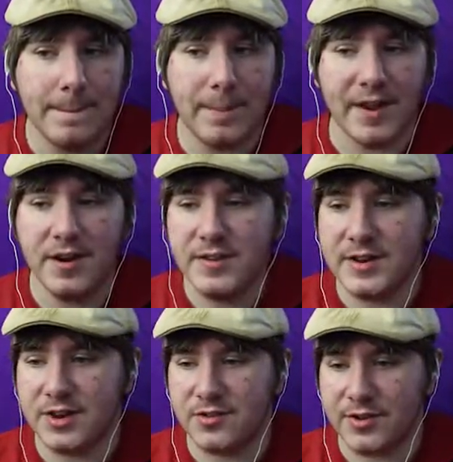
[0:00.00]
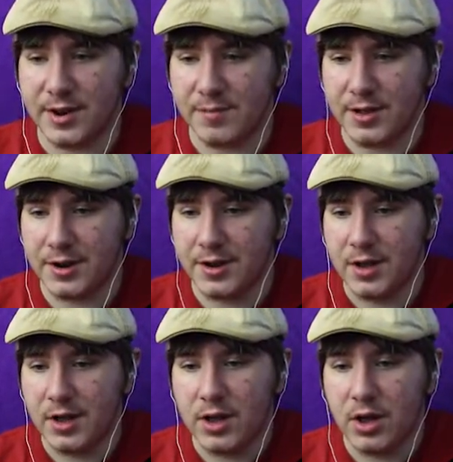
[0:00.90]
But here's an interesting ability.
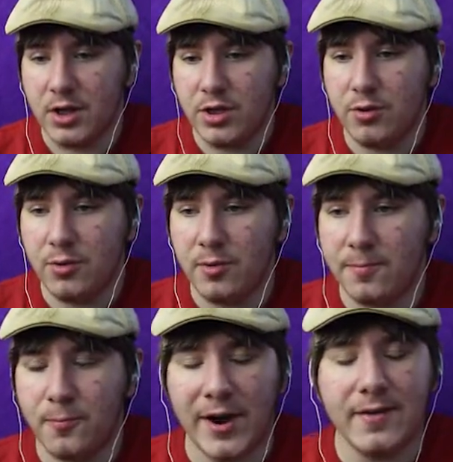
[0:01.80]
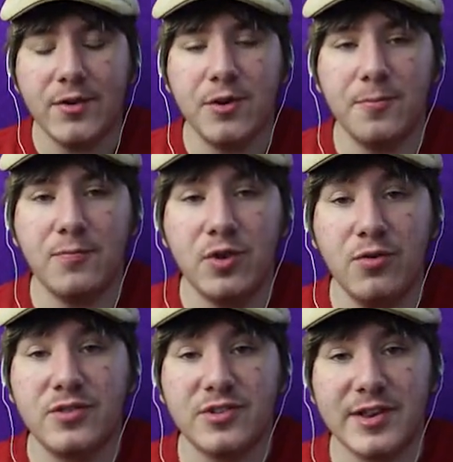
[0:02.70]
Whenever you
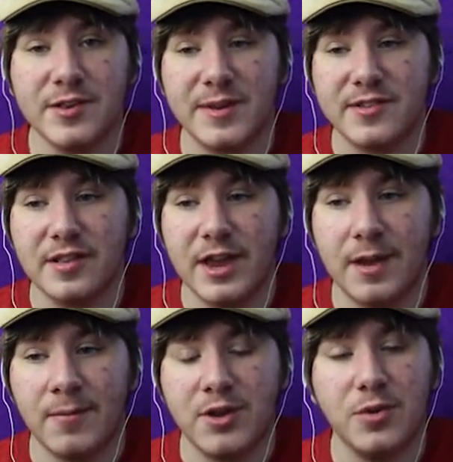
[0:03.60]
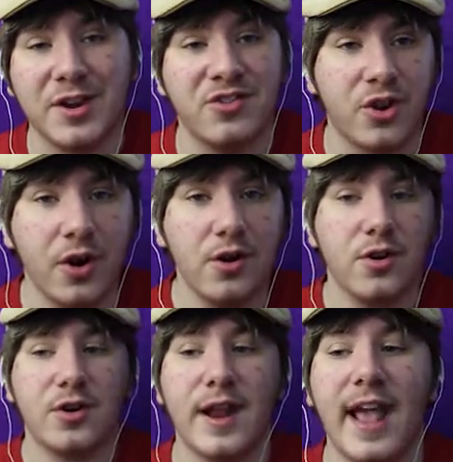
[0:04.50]
use your seismic slam, you can
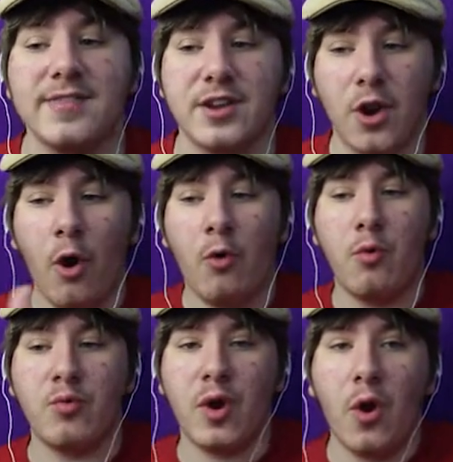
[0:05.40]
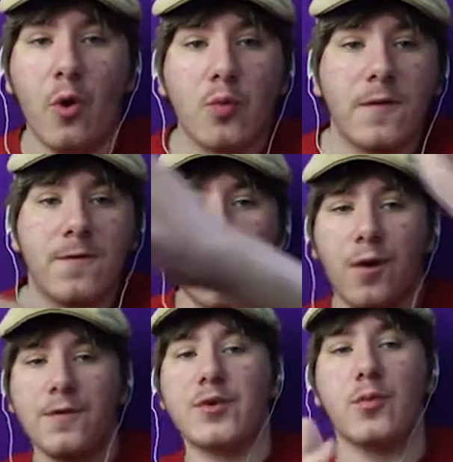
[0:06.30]
turn, and the cone
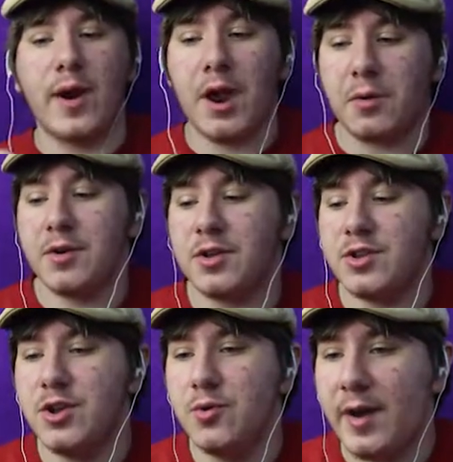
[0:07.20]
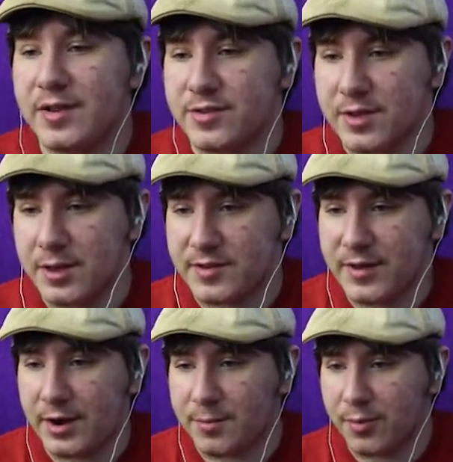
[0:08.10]
revolves around you as the
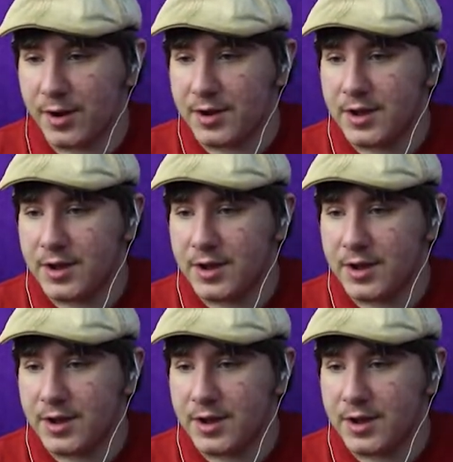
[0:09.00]
center point.